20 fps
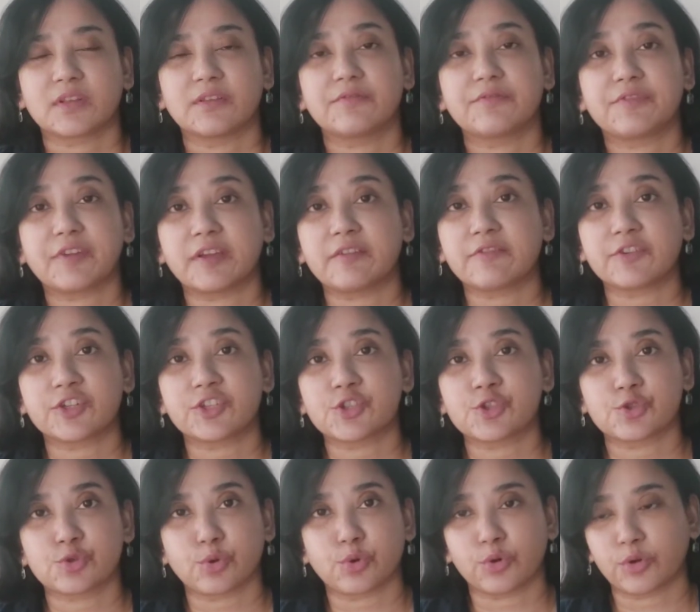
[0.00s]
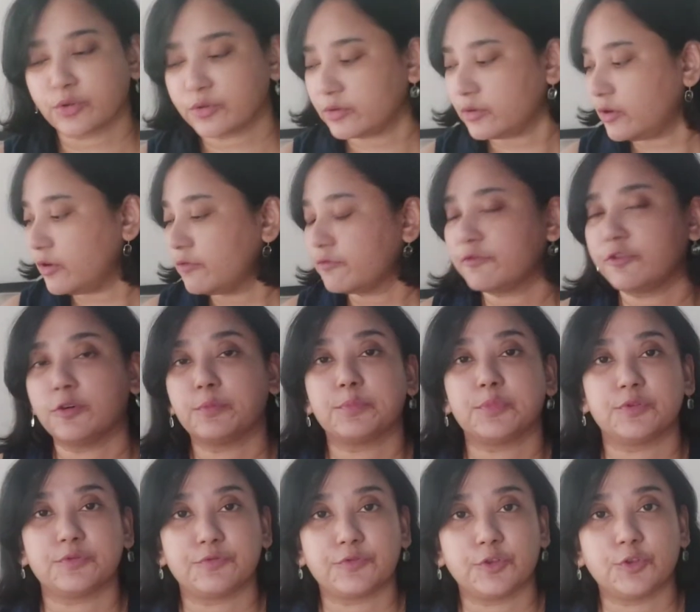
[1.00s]
favorite zone for
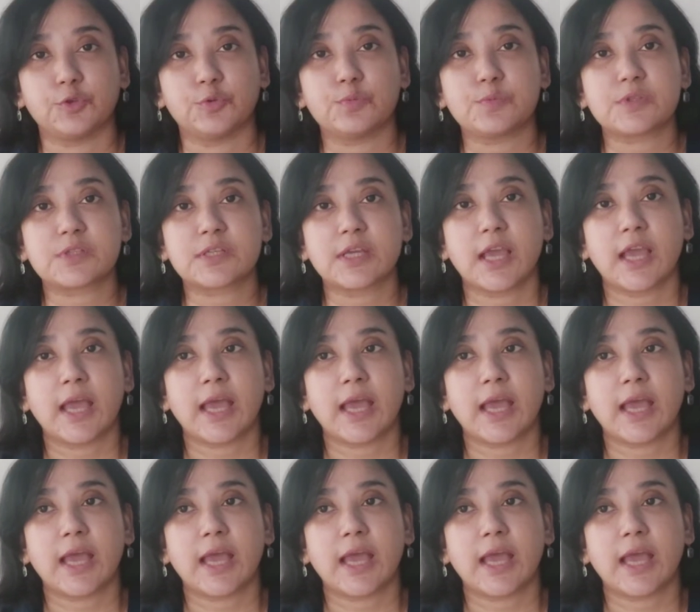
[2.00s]
perfumes.